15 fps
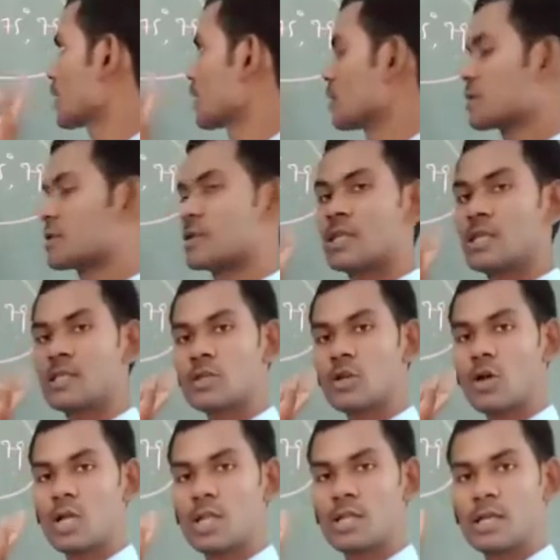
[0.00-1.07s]
angle, these
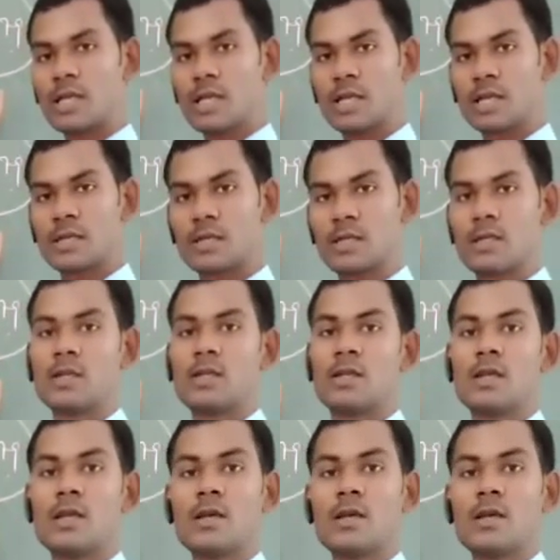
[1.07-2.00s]
all the angle